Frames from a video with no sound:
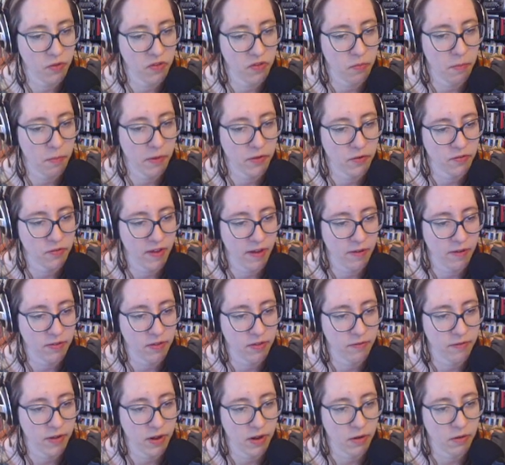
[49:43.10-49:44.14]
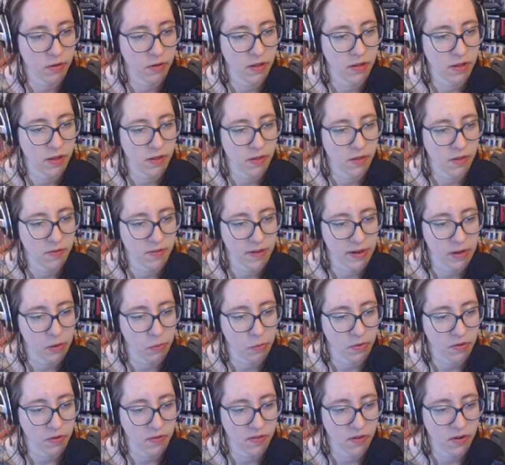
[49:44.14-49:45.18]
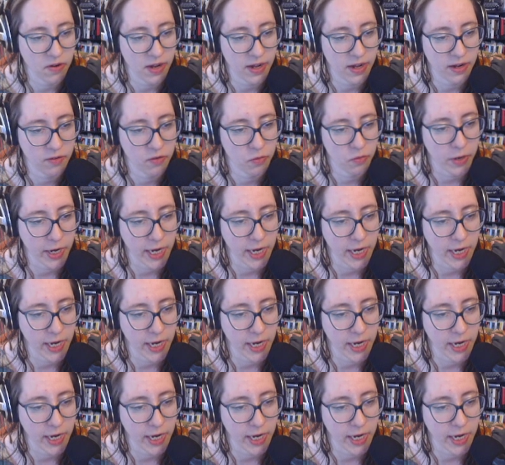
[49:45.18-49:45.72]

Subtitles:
Mother's House, the final, and then the second one is the Docks, right?